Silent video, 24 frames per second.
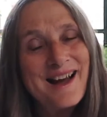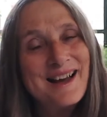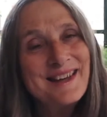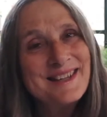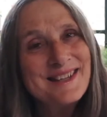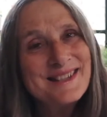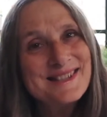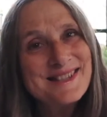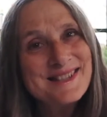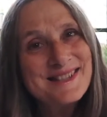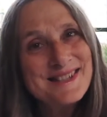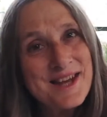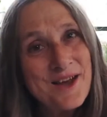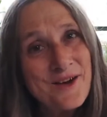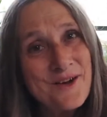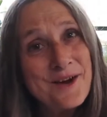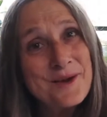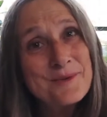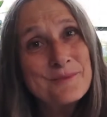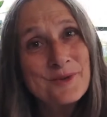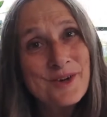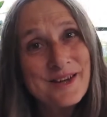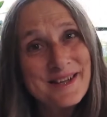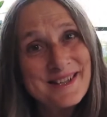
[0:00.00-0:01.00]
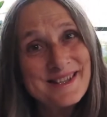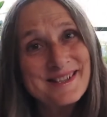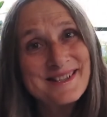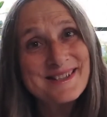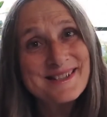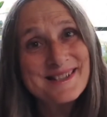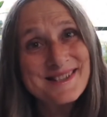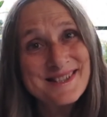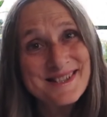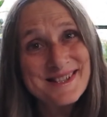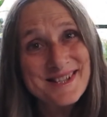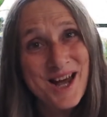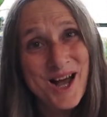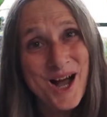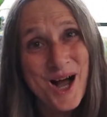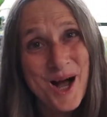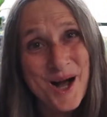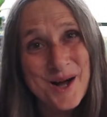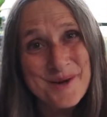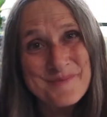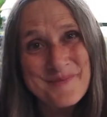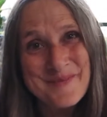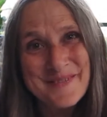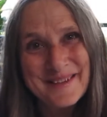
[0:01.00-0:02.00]
I guess now I'm ready to
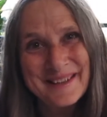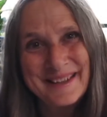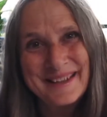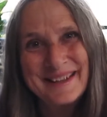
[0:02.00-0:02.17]
stop.